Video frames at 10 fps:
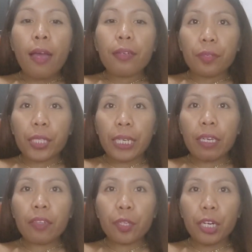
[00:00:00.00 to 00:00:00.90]
The
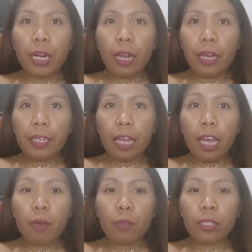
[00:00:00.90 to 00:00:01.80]
second airline
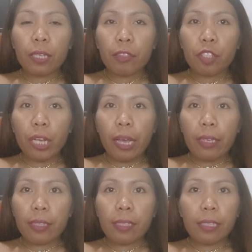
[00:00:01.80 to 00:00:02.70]
I would
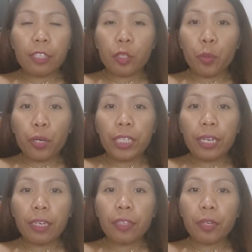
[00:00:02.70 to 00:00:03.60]
suggest is
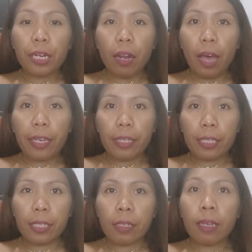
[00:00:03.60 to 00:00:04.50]
Korean
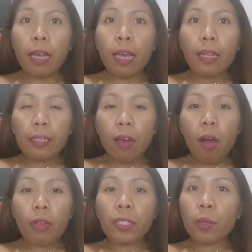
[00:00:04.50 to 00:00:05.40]
Airlines. They
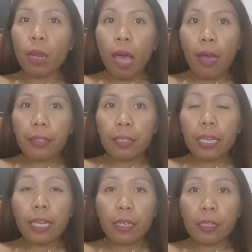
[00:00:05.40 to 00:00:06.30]
also land in